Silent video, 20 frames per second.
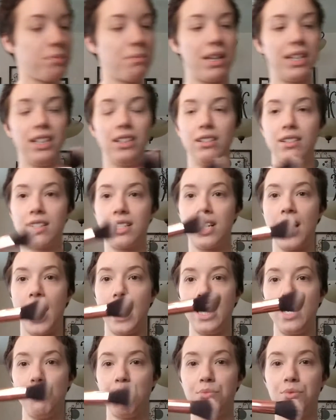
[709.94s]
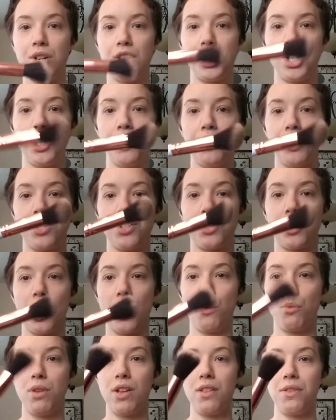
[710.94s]
my little tiny brush here to
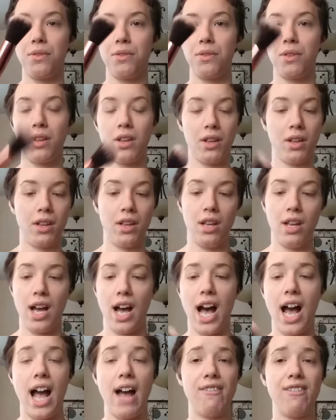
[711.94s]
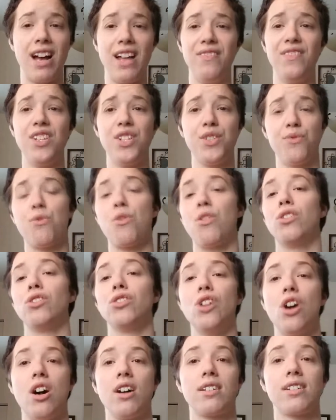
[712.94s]
start with. I had this for a
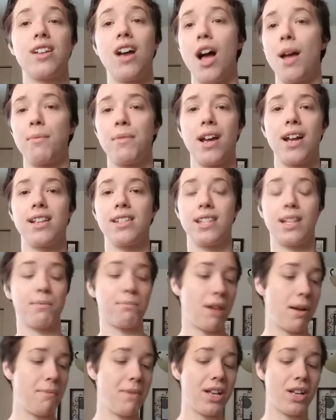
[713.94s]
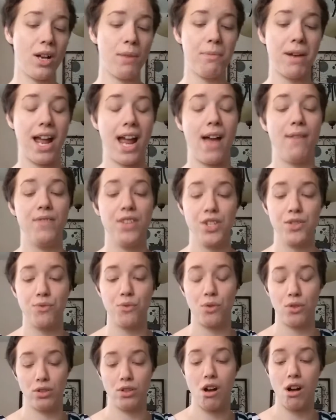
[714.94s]
long time, guys. Like my makeup, I had this
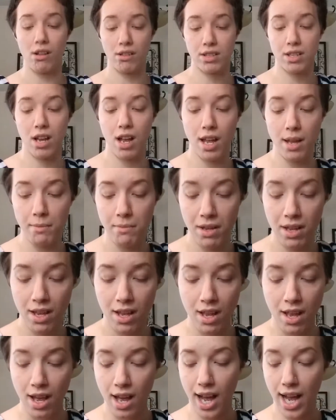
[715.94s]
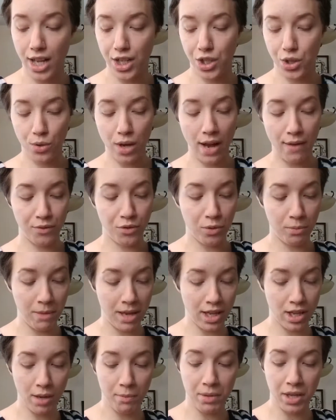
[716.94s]
for a long time. I do have new
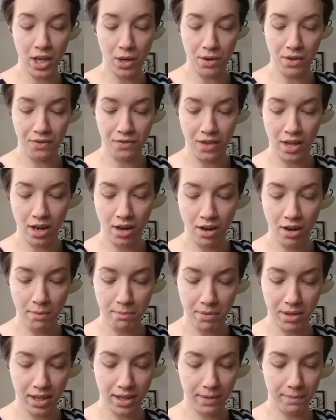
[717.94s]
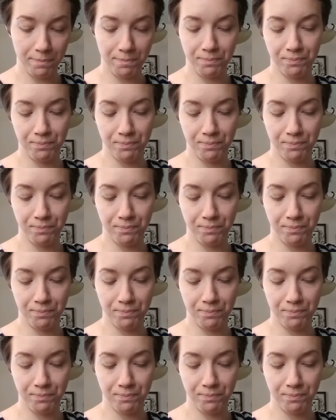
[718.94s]
makeup here and there, but